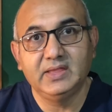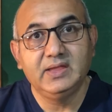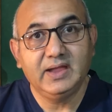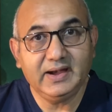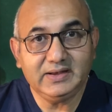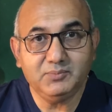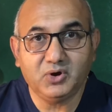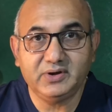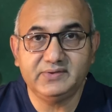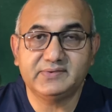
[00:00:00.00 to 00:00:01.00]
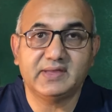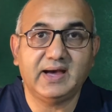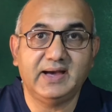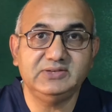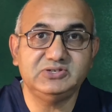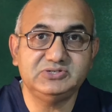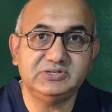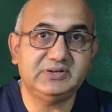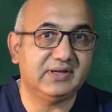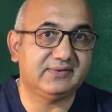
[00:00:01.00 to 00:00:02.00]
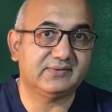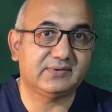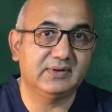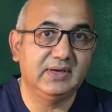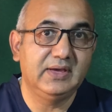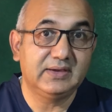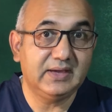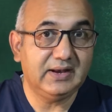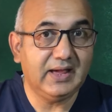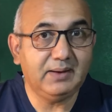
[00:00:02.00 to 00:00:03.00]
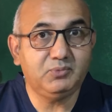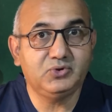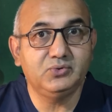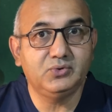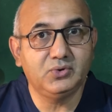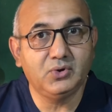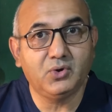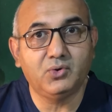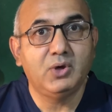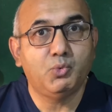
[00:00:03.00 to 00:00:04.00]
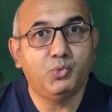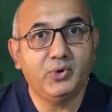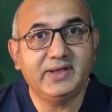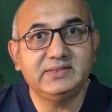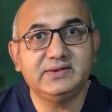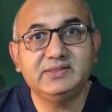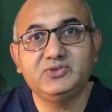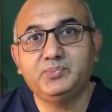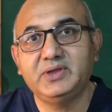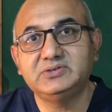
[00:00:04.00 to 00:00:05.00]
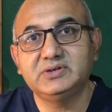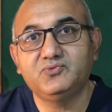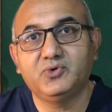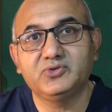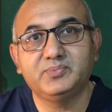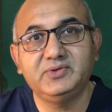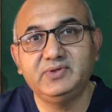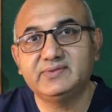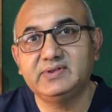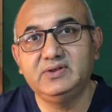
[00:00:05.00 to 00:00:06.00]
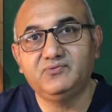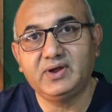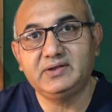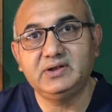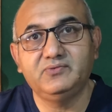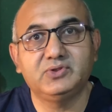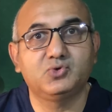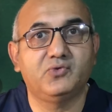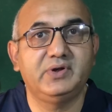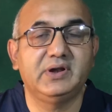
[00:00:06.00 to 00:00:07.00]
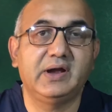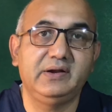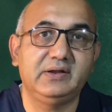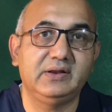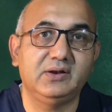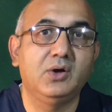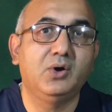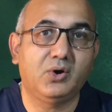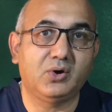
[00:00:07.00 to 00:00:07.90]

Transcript: Antibodies, IgG tests, can help to know whether this patient was previously infected with COVID-19 or